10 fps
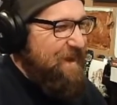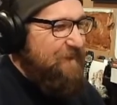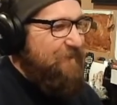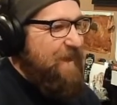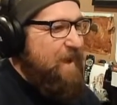
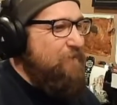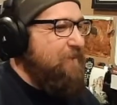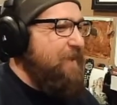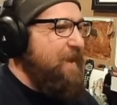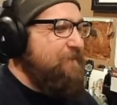Well, I would
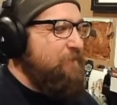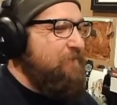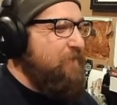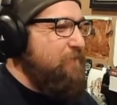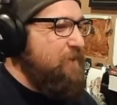have liked him
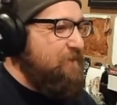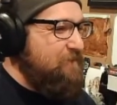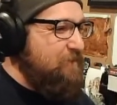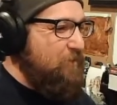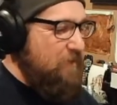if he wouldn't have
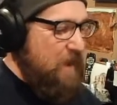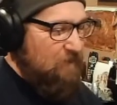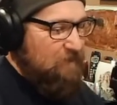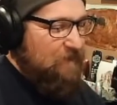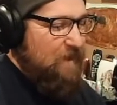sold
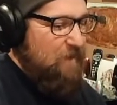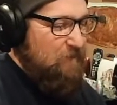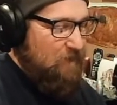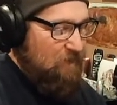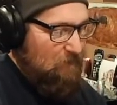out to
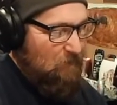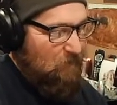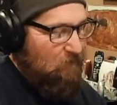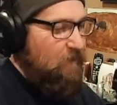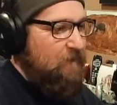communism, the
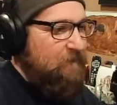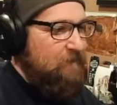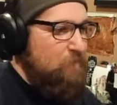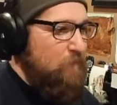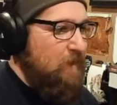
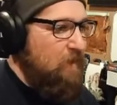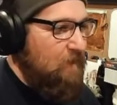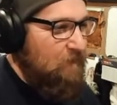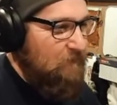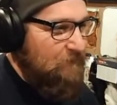fucking
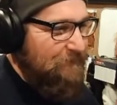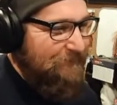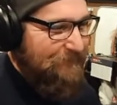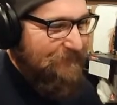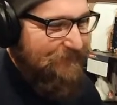pinko.
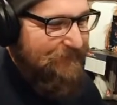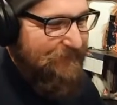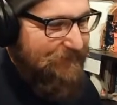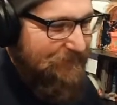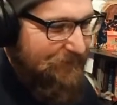
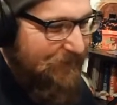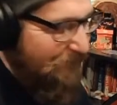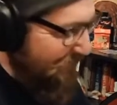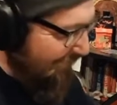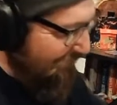All
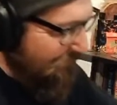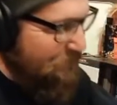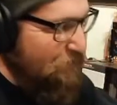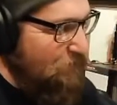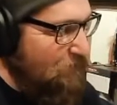right, let's
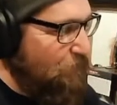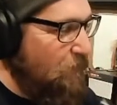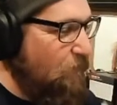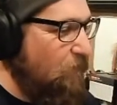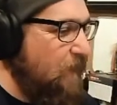do this
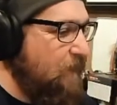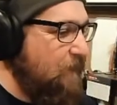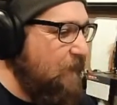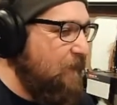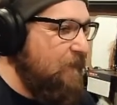real quick.
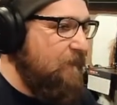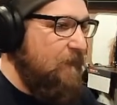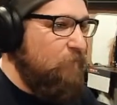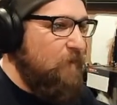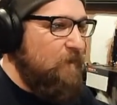
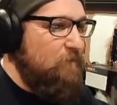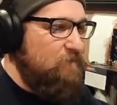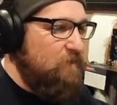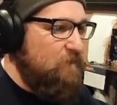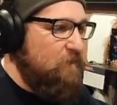Everybody who's
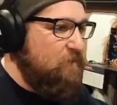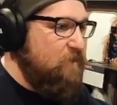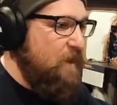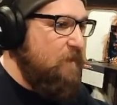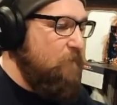still in the
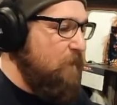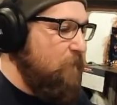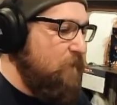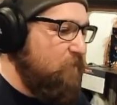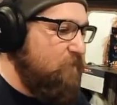chat,
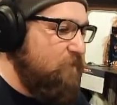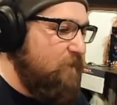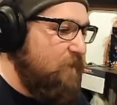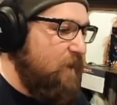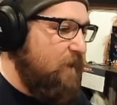maybe if you're still
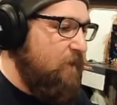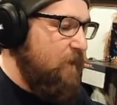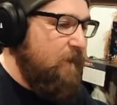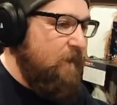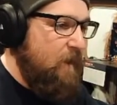there,
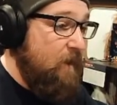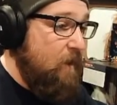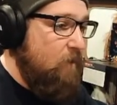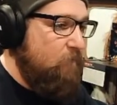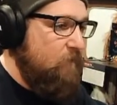and I
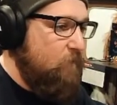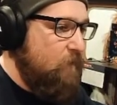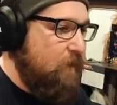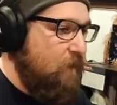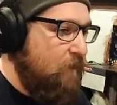hopefully will
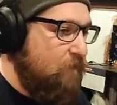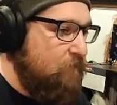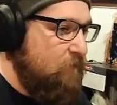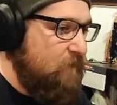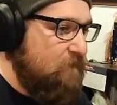get all of
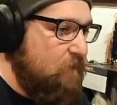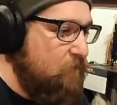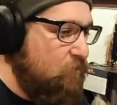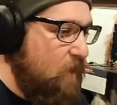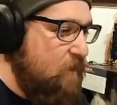you because I've been
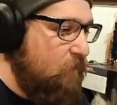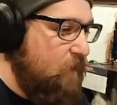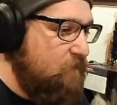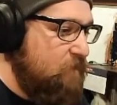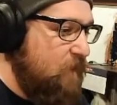trying to
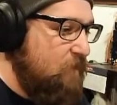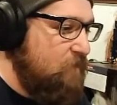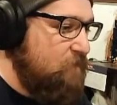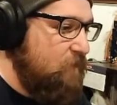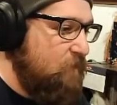write you down as
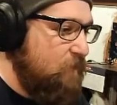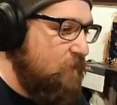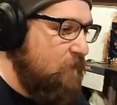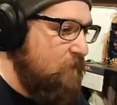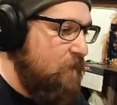you go
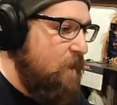along.